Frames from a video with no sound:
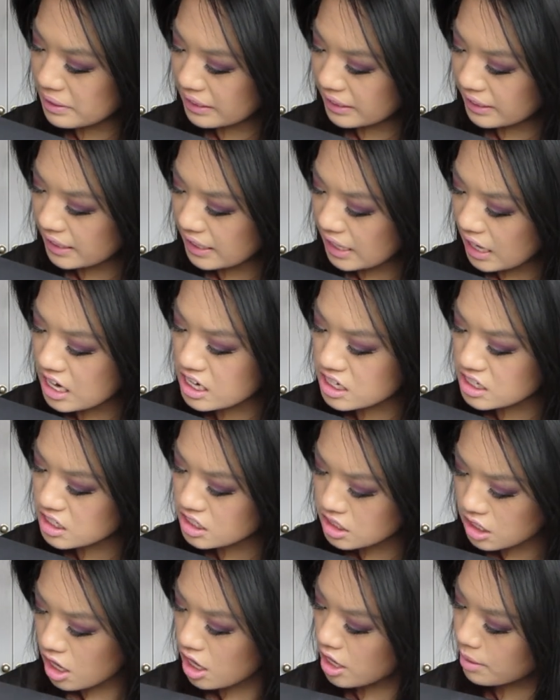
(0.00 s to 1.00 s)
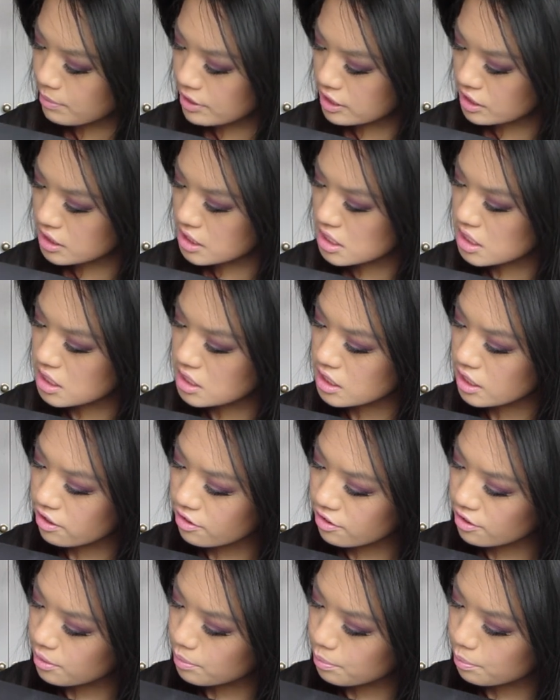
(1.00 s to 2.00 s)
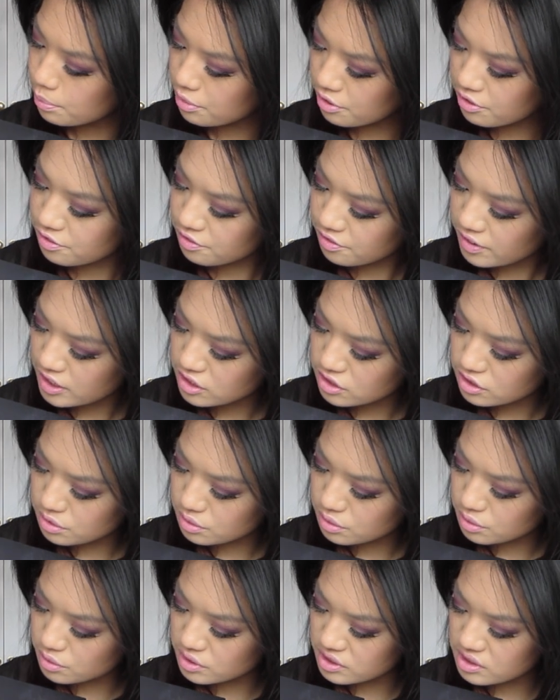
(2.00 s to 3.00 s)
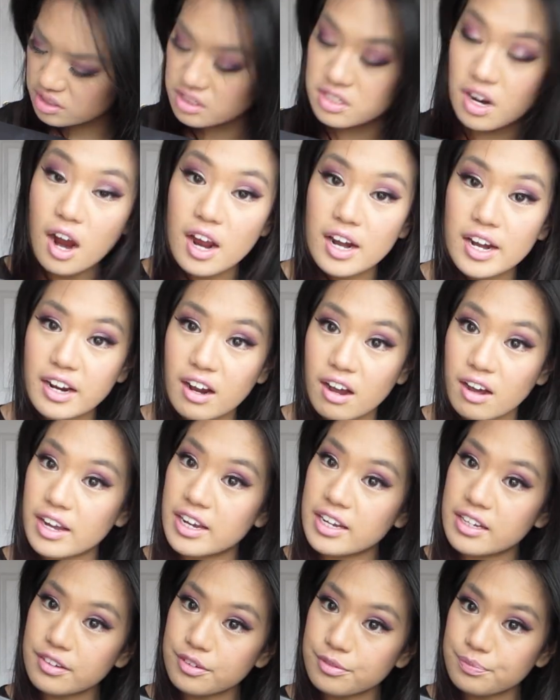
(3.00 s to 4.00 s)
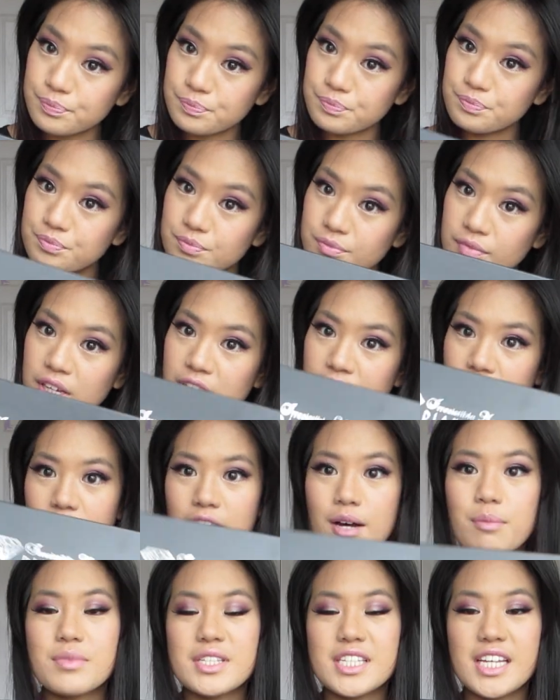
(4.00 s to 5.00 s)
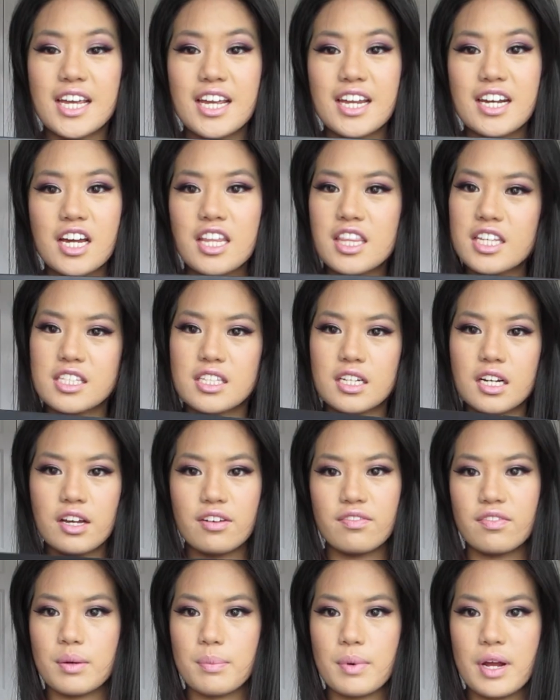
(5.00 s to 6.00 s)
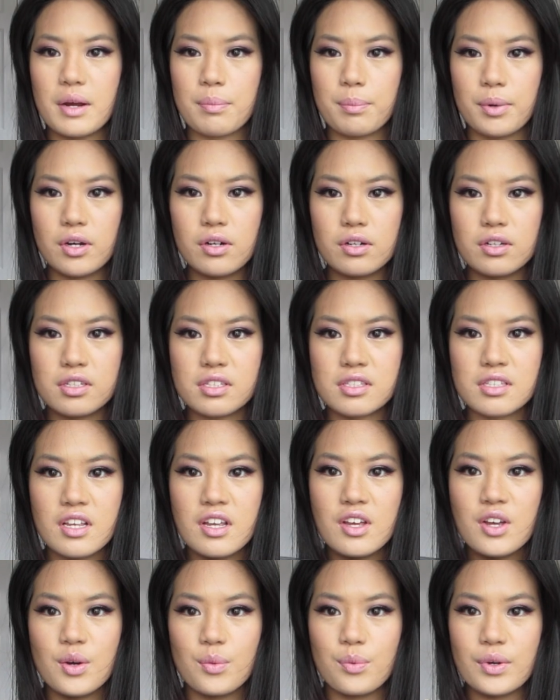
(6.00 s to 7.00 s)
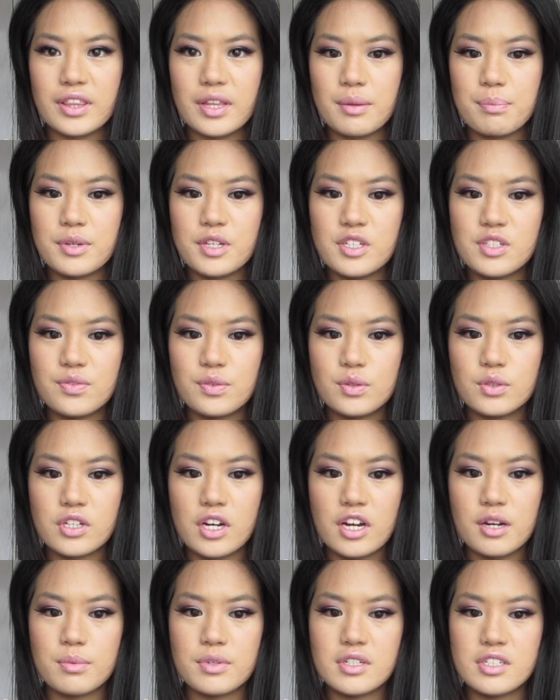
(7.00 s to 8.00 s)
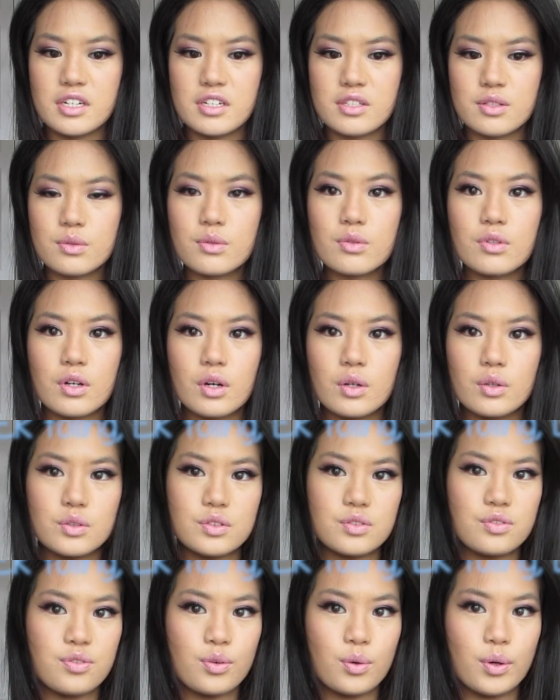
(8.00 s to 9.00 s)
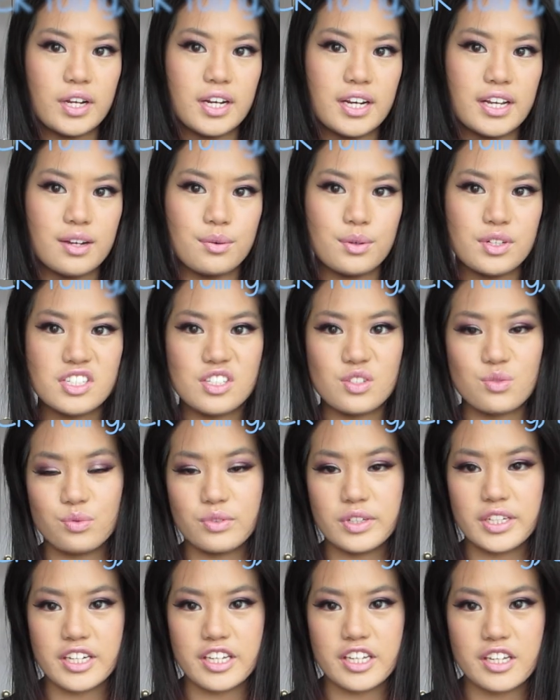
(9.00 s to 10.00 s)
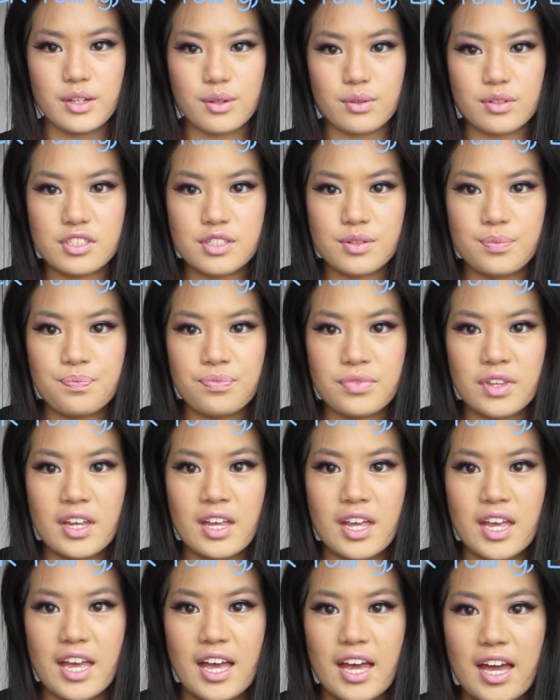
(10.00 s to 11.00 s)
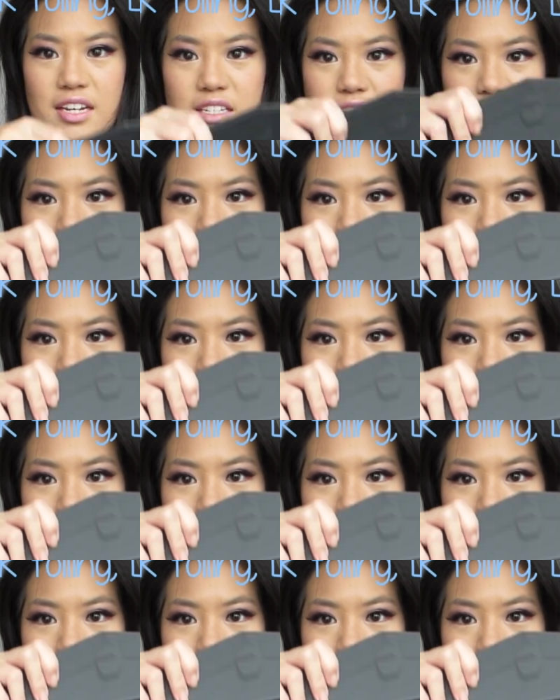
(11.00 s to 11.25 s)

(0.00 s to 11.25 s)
Me Diamond Professional Styling Iron. Comes in this lovely black box with a beautiful diamond, and it's all gold foiling, which is really cute. And